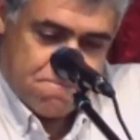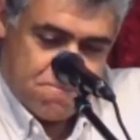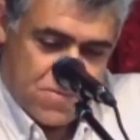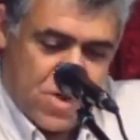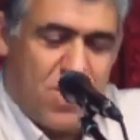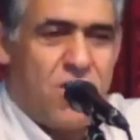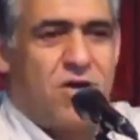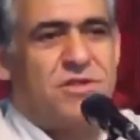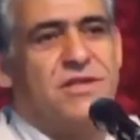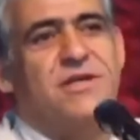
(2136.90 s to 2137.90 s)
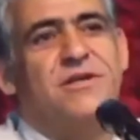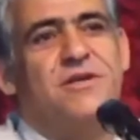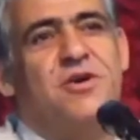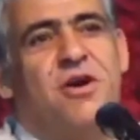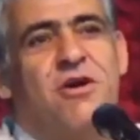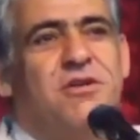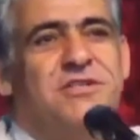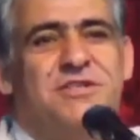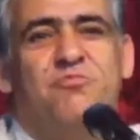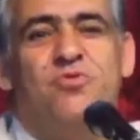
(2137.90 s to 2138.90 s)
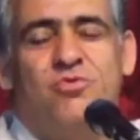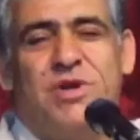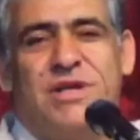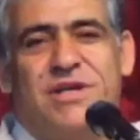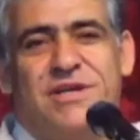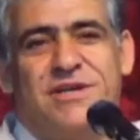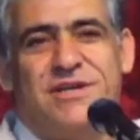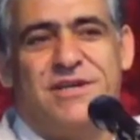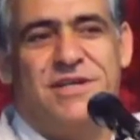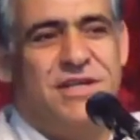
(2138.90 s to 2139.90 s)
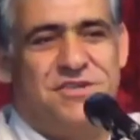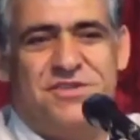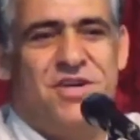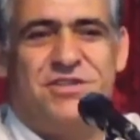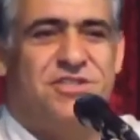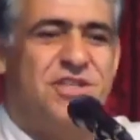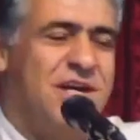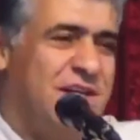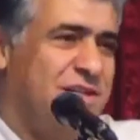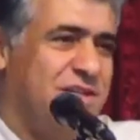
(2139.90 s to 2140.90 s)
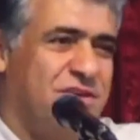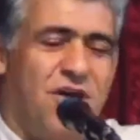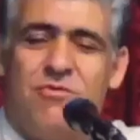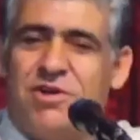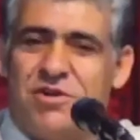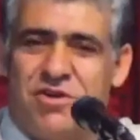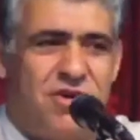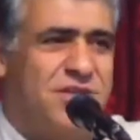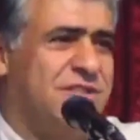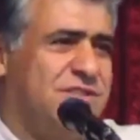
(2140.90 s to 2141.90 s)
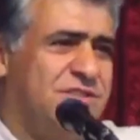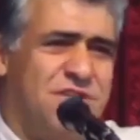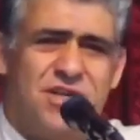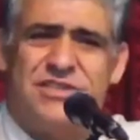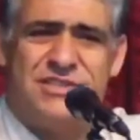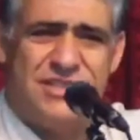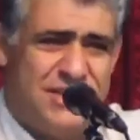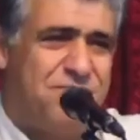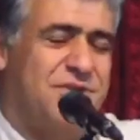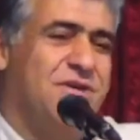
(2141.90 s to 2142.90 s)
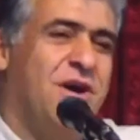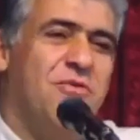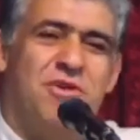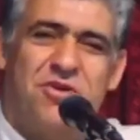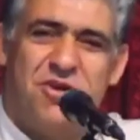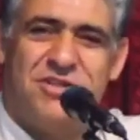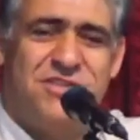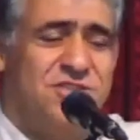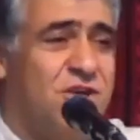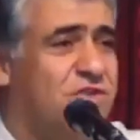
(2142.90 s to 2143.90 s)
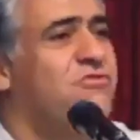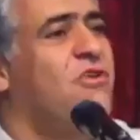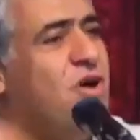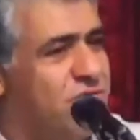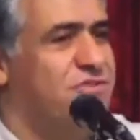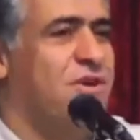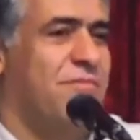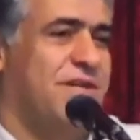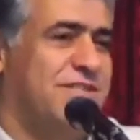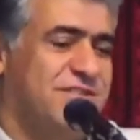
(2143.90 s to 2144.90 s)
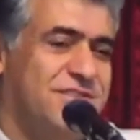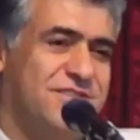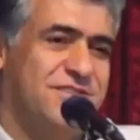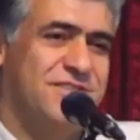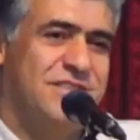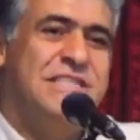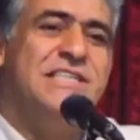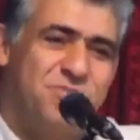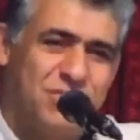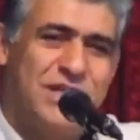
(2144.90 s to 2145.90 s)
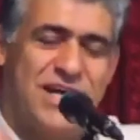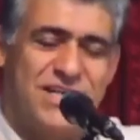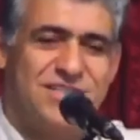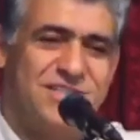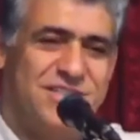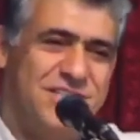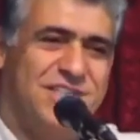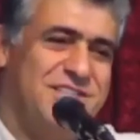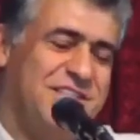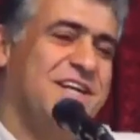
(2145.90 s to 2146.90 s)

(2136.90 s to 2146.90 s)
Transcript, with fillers: God, God is moving. He is not silent. Our God is not asleep. Our God is not far from us. He is with us. He is here.